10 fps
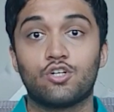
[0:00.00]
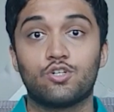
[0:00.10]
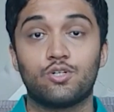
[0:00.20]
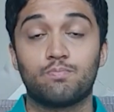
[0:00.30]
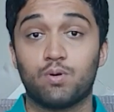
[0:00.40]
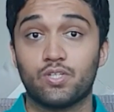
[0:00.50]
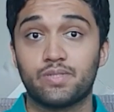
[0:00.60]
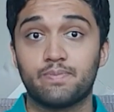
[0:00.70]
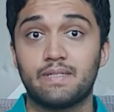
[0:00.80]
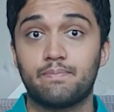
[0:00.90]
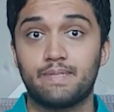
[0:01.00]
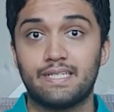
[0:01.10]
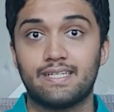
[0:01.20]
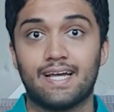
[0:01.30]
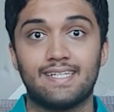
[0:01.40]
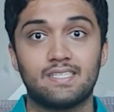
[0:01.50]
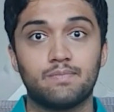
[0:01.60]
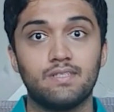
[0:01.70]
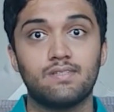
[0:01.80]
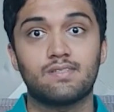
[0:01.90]
could possibly beat
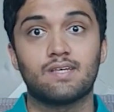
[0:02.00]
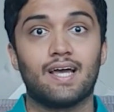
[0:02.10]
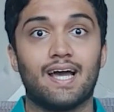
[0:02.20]
estimates